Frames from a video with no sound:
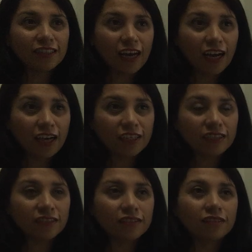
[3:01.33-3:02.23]

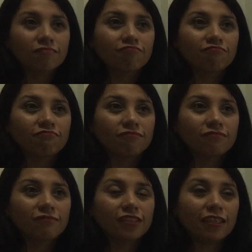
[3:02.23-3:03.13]
does,
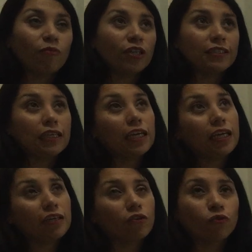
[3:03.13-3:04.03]
that someone
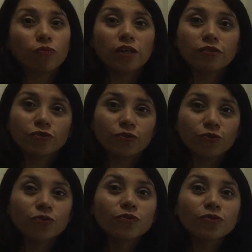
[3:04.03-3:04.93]
did or will
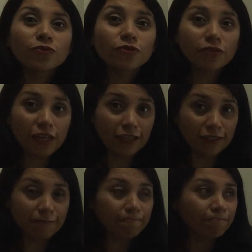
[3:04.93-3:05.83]
do for
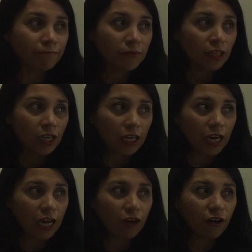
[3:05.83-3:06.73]
us.
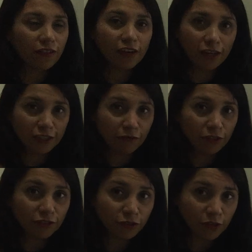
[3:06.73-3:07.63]
Now, there are
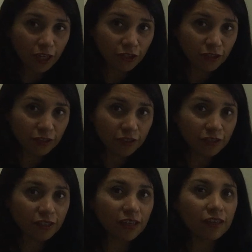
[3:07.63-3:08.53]
different
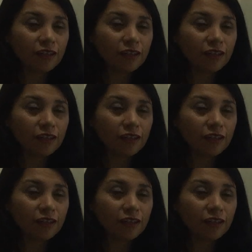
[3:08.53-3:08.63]
structures.